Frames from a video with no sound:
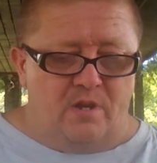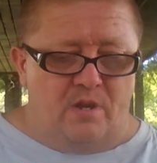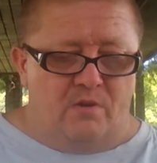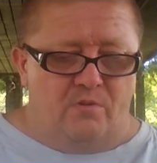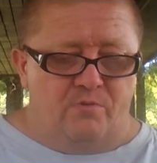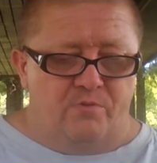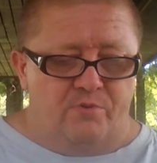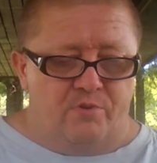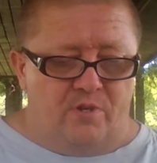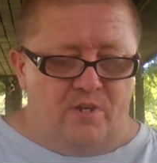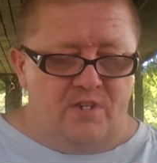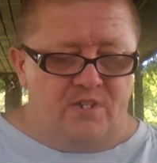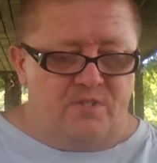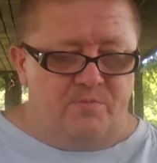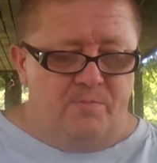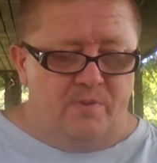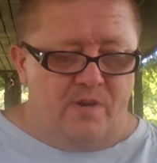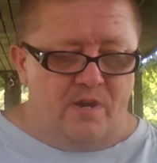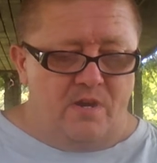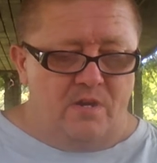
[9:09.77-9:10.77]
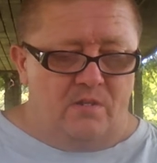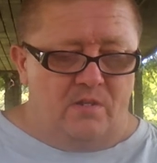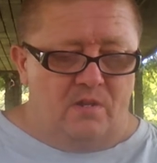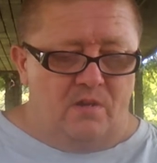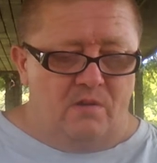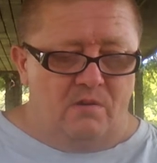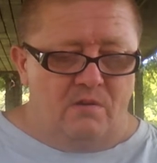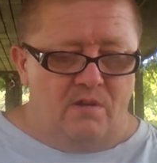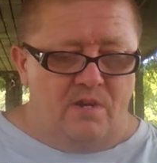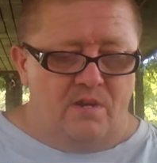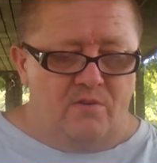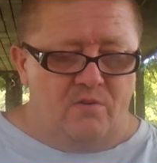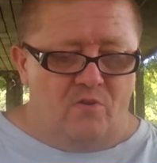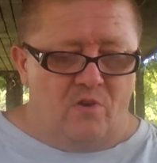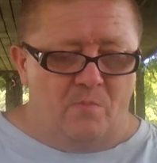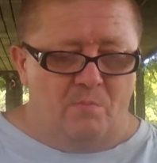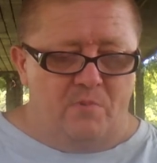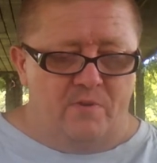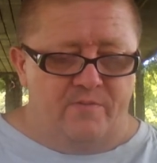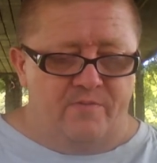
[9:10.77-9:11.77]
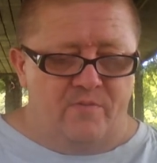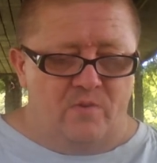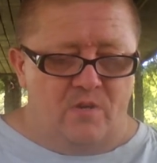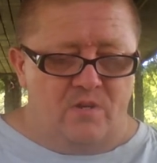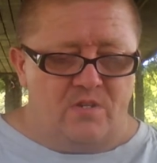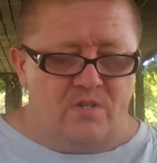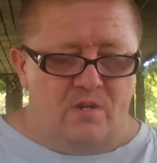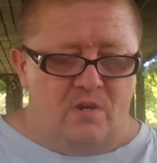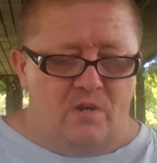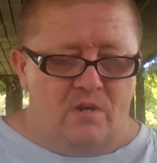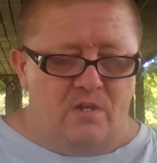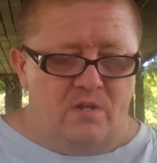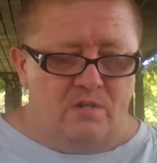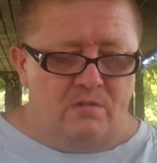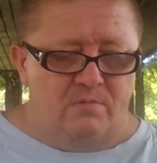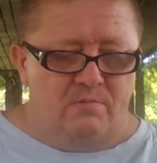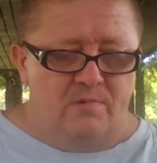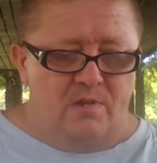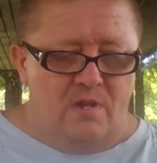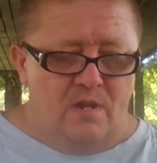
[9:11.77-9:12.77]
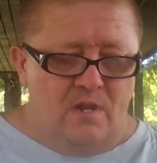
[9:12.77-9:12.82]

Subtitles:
tone transmitted along a normal voice audio